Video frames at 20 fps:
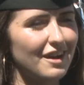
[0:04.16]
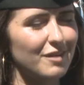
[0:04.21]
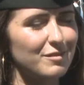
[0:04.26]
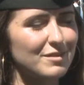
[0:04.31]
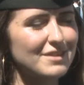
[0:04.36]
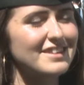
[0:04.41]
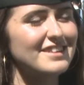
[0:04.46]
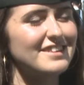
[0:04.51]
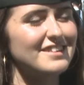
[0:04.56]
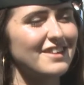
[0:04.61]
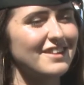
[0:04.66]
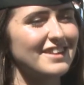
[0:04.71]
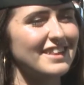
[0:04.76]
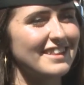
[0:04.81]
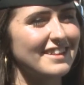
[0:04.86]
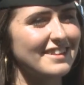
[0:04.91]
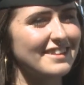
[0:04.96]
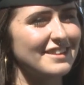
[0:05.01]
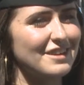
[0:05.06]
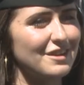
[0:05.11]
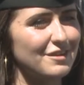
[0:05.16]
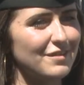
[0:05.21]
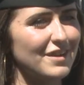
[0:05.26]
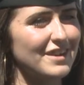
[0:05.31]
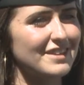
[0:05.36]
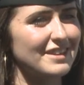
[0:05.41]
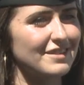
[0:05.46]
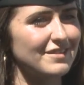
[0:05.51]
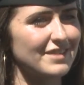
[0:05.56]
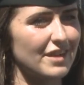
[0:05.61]
I wanted to study at the
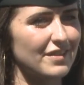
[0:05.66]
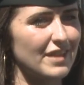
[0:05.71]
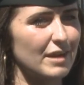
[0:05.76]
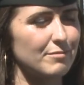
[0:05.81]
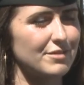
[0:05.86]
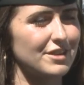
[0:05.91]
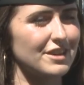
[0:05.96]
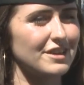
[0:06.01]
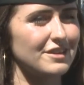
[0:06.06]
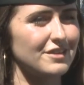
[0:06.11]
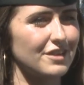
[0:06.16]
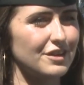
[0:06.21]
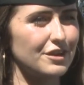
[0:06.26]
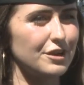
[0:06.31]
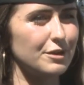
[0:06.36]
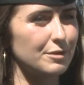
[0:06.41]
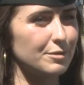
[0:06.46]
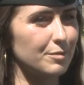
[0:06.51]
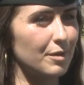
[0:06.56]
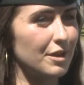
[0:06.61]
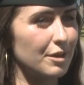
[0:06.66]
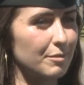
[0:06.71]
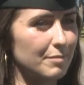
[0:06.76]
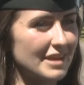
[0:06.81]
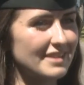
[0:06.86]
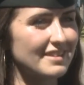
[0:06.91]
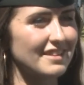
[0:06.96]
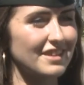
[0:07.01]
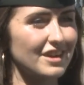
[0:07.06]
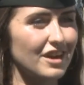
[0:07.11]
University of Southampton because I knew it was one of the
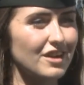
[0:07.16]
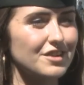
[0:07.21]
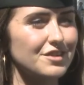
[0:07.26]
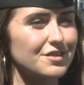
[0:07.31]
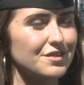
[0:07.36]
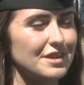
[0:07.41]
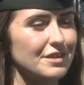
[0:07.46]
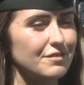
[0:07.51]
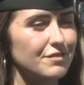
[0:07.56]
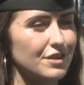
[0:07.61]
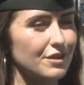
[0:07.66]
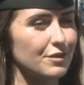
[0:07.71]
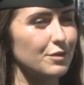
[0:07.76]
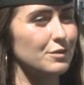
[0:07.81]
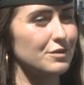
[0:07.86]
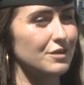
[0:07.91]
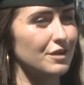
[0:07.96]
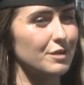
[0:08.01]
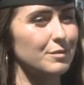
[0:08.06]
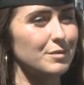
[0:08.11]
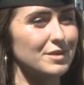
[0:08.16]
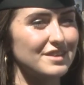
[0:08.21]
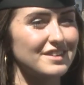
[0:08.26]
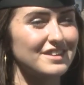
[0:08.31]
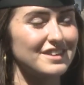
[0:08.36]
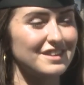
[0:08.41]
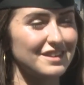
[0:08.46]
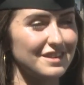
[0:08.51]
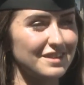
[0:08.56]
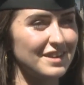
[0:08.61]
best in the country for the course that I wanted to
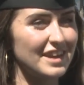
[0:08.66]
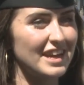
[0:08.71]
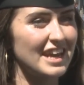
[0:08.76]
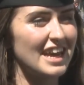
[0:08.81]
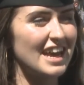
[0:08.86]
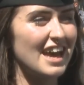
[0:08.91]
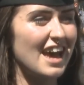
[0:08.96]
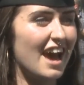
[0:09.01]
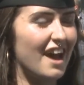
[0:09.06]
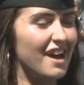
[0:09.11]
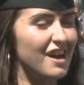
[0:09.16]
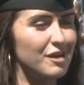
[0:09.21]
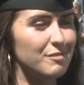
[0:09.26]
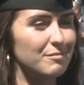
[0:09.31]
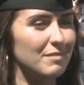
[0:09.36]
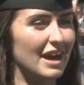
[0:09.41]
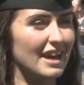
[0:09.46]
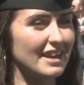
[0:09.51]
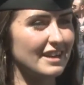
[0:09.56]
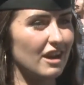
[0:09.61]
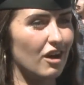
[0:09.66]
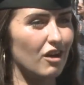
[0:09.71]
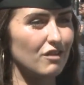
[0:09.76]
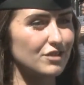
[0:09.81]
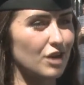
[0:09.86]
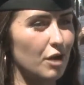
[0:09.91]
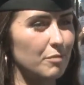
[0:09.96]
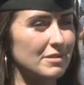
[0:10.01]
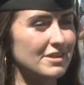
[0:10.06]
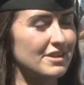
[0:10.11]
do. And after
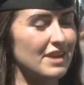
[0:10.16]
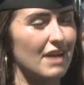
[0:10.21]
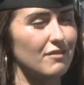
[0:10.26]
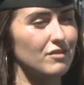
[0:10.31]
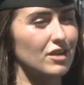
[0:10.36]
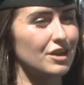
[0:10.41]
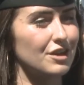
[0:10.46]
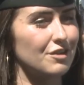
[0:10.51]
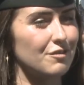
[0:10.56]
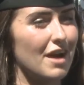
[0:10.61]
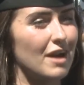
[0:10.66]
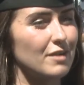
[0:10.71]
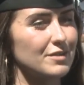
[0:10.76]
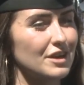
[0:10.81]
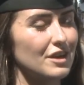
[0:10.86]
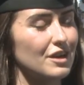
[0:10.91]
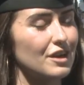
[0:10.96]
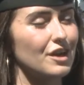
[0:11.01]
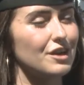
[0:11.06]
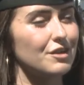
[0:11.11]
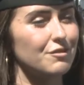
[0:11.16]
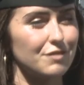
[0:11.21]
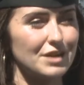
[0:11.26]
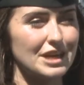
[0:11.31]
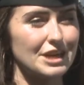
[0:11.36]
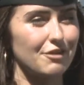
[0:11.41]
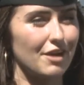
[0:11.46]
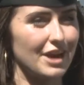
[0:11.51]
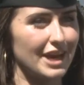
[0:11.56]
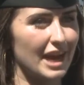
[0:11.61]
coming to have a look around, it looked like a really
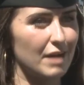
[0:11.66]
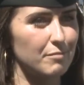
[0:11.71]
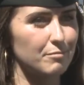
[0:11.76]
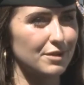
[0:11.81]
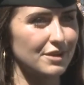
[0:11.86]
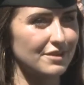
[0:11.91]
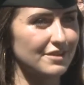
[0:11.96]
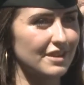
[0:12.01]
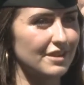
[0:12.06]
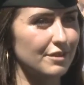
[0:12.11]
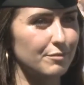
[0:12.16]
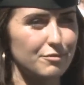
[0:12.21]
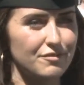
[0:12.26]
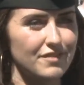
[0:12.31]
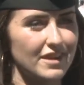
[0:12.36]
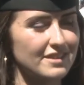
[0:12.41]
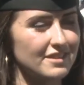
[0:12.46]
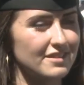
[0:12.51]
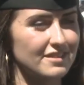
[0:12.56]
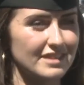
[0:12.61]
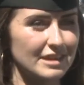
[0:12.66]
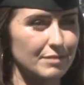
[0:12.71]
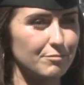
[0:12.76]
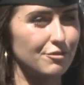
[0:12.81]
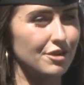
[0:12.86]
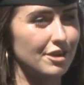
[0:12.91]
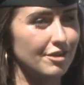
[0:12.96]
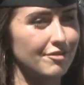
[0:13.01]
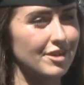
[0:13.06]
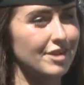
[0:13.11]
great campus and the professors seemed
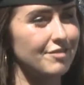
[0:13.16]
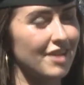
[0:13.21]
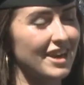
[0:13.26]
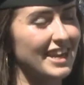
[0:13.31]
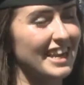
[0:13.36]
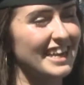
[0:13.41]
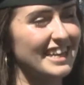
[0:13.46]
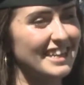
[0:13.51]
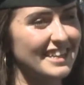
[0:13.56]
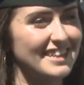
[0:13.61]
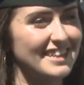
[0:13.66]
really, really friendly.